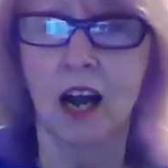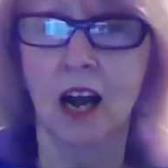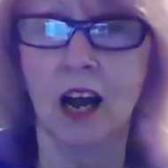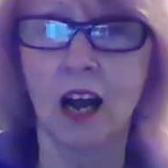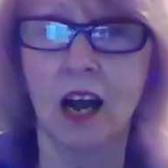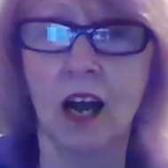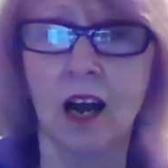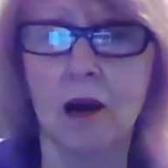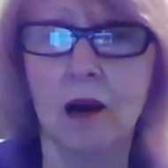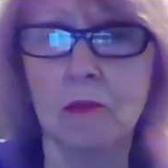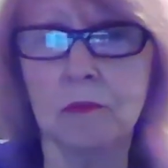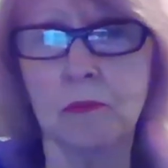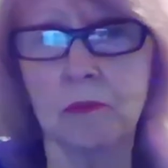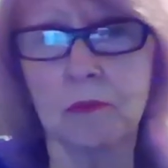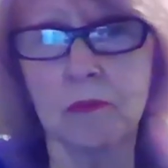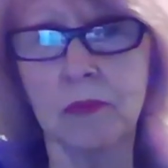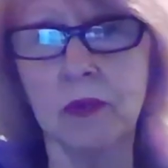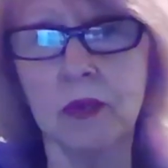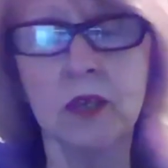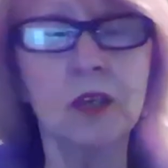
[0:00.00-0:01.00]

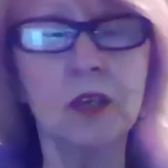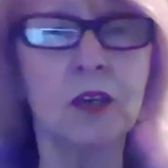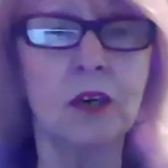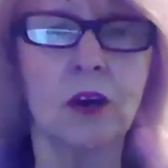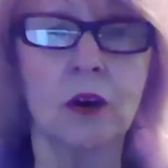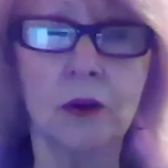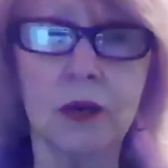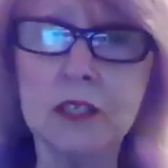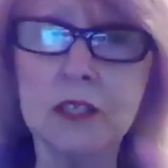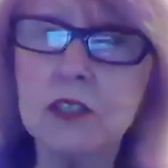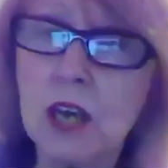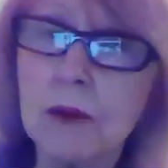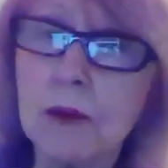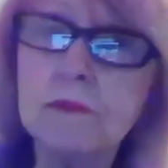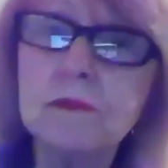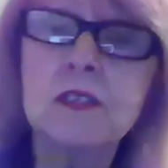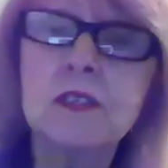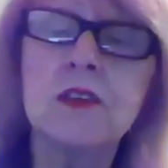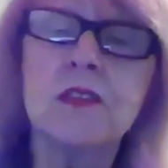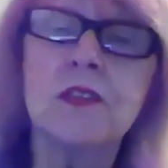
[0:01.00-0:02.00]
it's
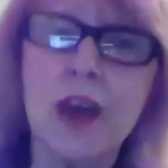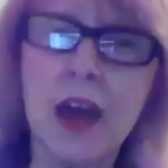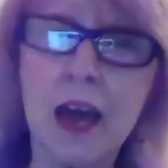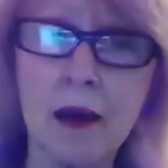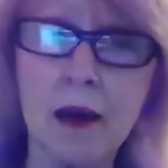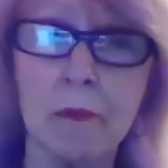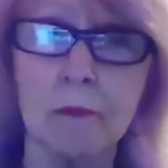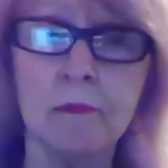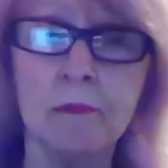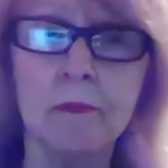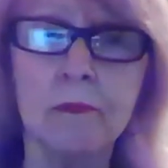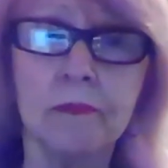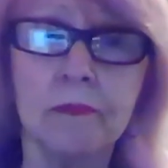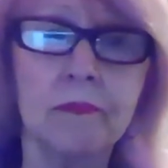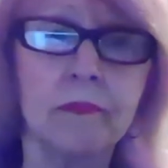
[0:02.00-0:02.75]
up to them.